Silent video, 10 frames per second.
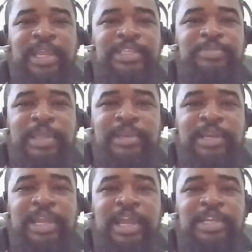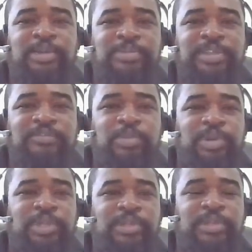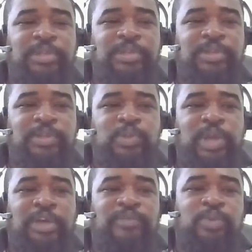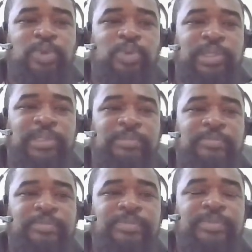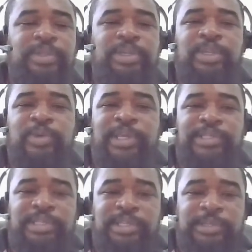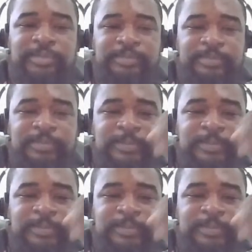and spend large sums of money to have you do it? UIC